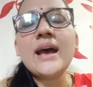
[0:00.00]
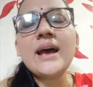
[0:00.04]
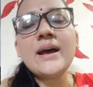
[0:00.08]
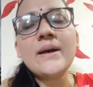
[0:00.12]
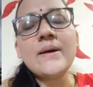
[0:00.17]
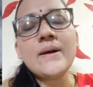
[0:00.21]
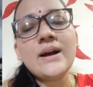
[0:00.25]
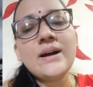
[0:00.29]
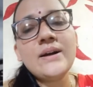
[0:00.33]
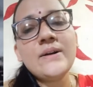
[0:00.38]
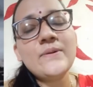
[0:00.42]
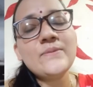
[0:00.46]

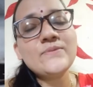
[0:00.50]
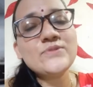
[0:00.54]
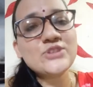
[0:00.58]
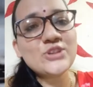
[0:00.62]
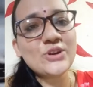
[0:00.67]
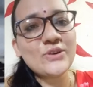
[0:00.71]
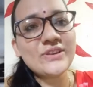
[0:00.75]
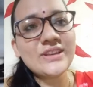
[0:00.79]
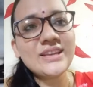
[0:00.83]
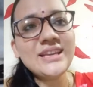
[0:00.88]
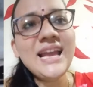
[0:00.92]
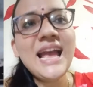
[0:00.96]

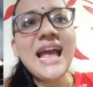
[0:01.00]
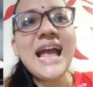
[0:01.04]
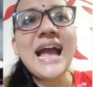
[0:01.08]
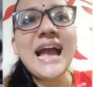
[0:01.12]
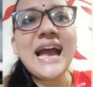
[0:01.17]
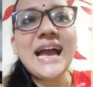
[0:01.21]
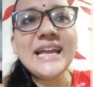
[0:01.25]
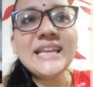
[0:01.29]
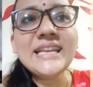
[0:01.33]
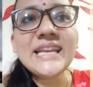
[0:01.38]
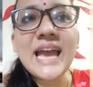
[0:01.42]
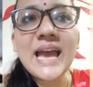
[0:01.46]

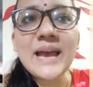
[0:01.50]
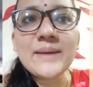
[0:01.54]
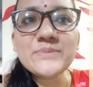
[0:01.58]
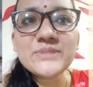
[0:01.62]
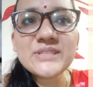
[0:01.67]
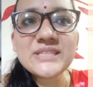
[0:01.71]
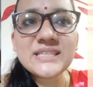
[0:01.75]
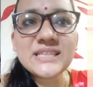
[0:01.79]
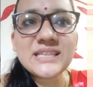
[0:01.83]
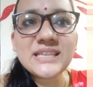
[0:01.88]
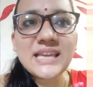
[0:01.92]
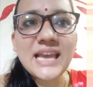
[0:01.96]

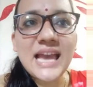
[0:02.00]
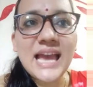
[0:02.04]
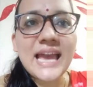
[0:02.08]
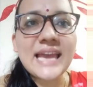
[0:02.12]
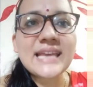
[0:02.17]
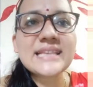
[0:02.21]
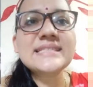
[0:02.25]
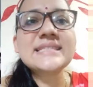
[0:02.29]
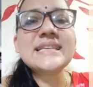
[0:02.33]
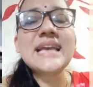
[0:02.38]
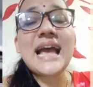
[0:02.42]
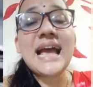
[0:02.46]

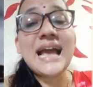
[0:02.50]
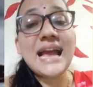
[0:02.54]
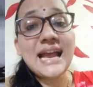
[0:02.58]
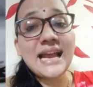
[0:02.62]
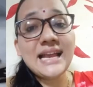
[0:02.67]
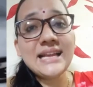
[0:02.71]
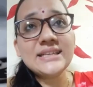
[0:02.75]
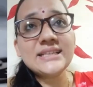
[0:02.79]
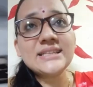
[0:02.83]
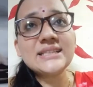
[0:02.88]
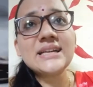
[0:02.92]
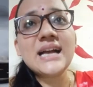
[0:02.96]
NMCX
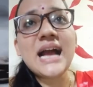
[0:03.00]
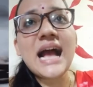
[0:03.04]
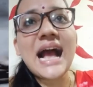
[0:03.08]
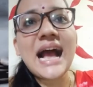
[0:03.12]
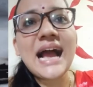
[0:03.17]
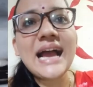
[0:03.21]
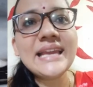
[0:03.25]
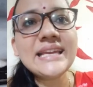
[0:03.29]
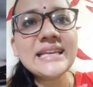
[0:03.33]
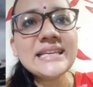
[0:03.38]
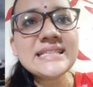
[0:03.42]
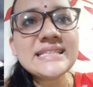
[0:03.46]
and the
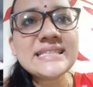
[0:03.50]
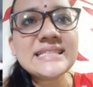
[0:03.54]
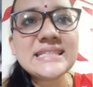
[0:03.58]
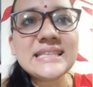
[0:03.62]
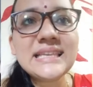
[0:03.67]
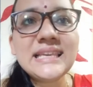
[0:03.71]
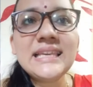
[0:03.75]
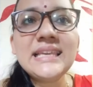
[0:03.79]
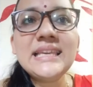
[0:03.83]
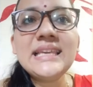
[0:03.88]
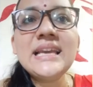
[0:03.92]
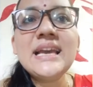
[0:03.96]

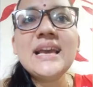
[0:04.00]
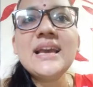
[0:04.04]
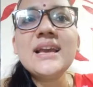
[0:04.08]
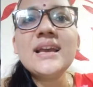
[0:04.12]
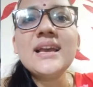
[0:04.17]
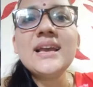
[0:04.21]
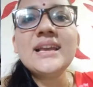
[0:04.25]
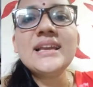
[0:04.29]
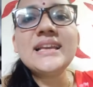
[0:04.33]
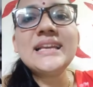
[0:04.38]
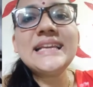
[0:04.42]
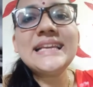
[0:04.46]

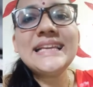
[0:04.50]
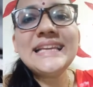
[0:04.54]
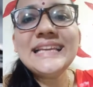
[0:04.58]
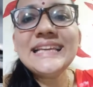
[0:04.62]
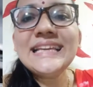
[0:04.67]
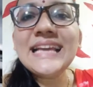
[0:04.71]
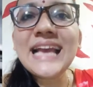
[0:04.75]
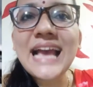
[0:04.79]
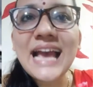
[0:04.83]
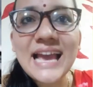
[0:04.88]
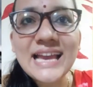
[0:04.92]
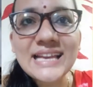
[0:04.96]

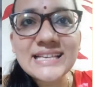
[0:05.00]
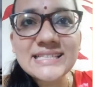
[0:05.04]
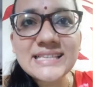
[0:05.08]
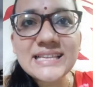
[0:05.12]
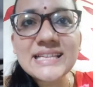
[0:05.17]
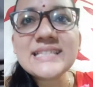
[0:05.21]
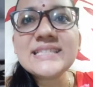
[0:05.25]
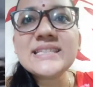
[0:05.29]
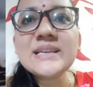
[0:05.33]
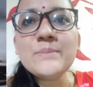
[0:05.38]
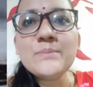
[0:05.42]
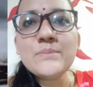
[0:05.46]
ICEX
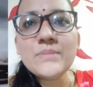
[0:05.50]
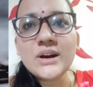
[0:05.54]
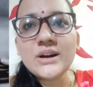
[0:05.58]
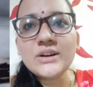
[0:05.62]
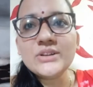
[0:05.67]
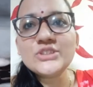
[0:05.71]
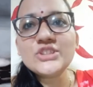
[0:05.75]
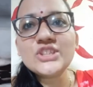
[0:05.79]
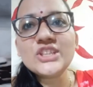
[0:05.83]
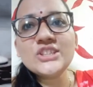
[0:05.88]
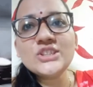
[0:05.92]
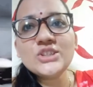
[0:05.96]
is a
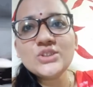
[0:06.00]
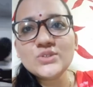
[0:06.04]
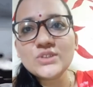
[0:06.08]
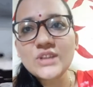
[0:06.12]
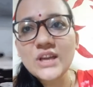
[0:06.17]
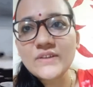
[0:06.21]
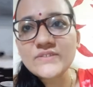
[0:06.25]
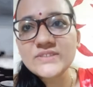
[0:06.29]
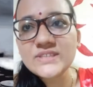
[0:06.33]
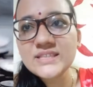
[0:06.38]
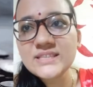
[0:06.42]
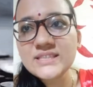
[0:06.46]
merge in
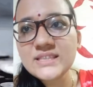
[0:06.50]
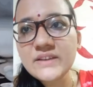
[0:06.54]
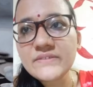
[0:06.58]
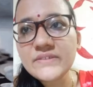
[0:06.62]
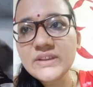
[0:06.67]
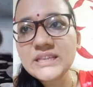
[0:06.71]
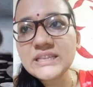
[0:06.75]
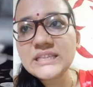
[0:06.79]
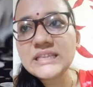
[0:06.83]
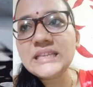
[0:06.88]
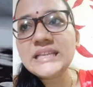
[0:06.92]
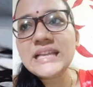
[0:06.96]

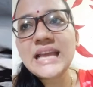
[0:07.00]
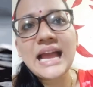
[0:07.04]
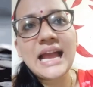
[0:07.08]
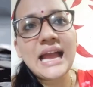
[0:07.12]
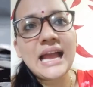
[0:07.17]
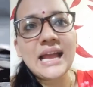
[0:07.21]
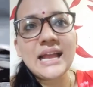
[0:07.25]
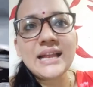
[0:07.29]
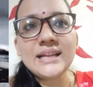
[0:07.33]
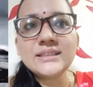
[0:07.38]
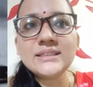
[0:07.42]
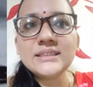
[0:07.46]
2017,
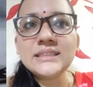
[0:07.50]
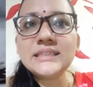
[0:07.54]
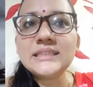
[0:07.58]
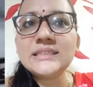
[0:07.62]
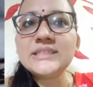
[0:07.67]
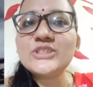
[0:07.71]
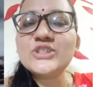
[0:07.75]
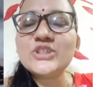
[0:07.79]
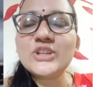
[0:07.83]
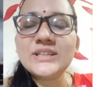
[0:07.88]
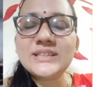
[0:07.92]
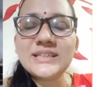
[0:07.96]
and
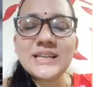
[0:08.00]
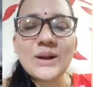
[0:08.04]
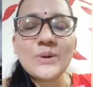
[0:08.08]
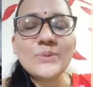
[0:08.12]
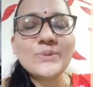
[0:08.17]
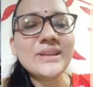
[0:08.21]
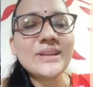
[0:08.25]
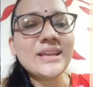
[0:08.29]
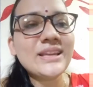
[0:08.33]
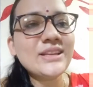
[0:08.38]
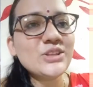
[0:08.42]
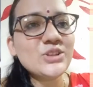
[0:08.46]
it shut
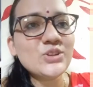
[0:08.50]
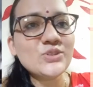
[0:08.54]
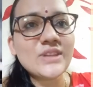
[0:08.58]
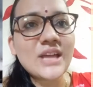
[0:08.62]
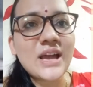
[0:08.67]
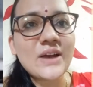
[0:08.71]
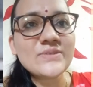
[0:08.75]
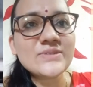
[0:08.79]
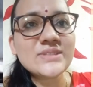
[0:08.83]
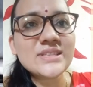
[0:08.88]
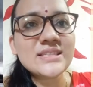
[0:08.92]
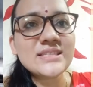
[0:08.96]
down in
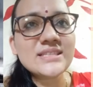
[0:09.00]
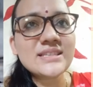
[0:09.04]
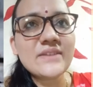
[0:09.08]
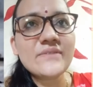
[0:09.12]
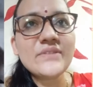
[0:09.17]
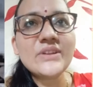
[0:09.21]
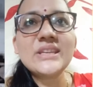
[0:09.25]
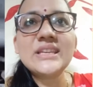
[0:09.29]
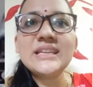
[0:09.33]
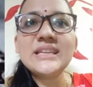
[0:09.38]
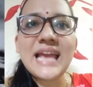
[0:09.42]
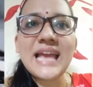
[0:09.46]

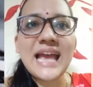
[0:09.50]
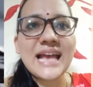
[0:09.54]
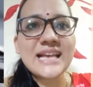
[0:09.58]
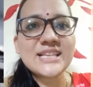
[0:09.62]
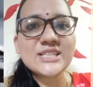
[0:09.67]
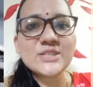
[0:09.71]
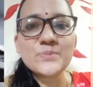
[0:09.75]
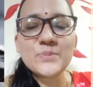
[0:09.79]
2017 as